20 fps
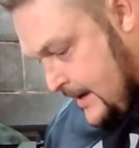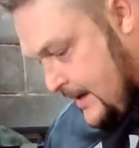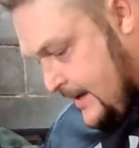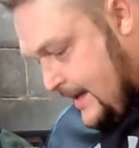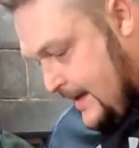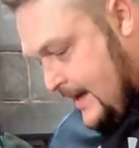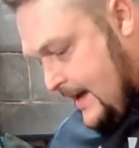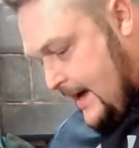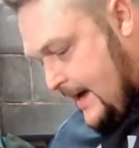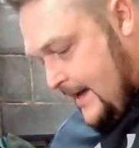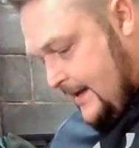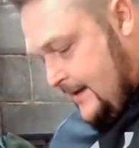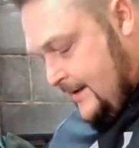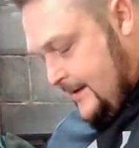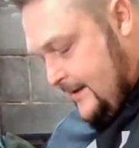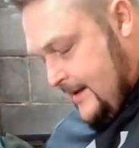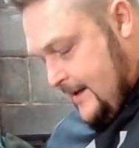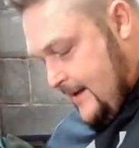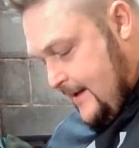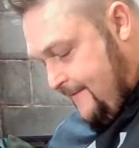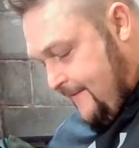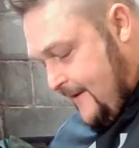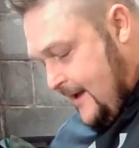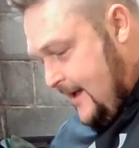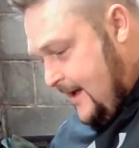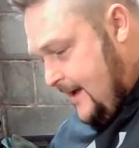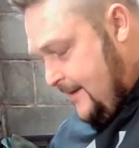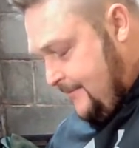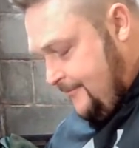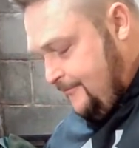Yeah, I
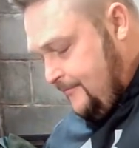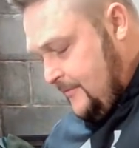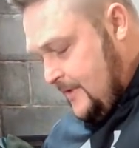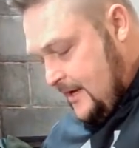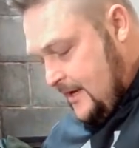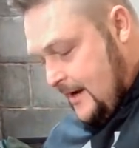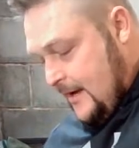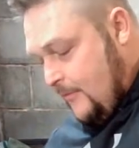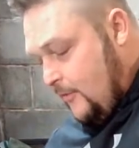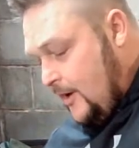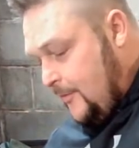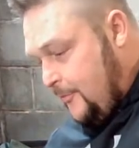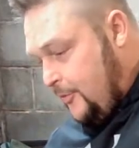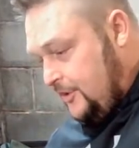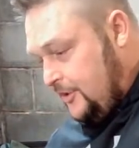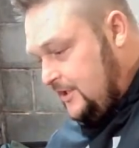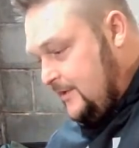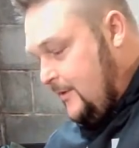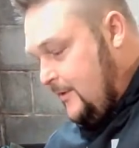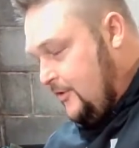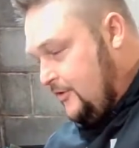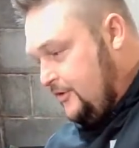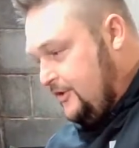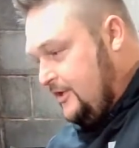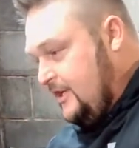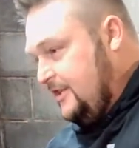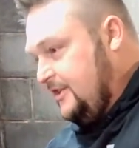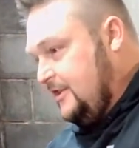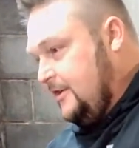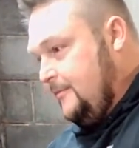want to put some other
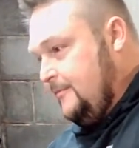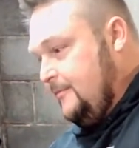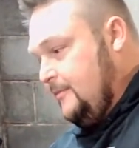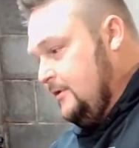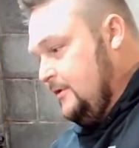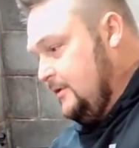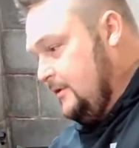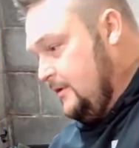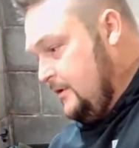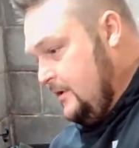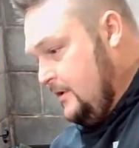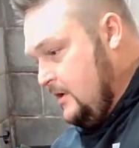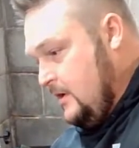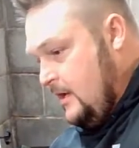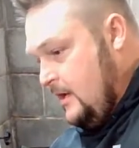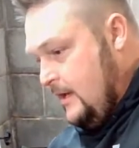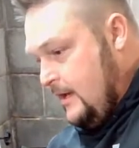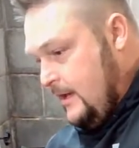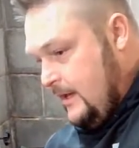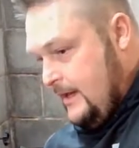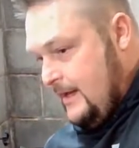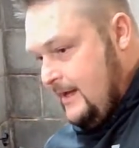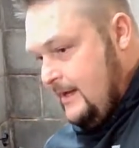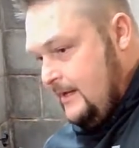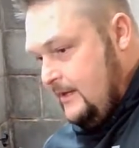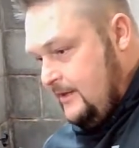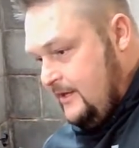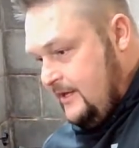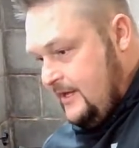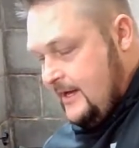system
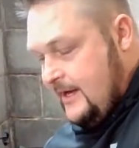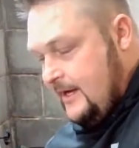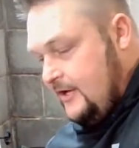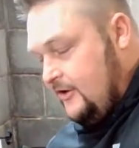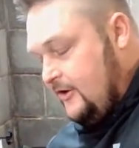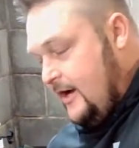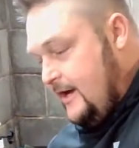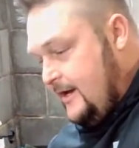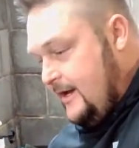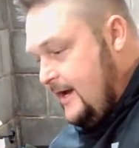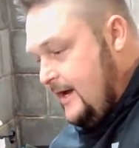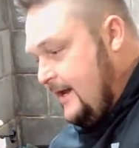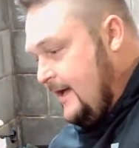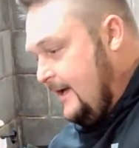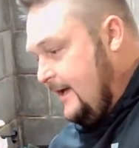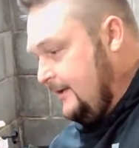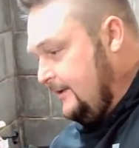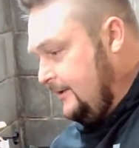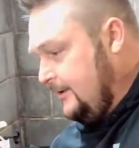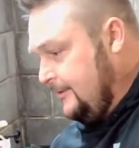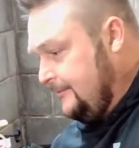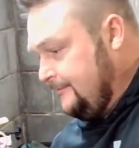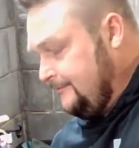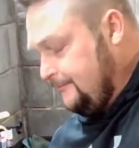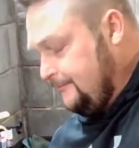in the Kraton 8S.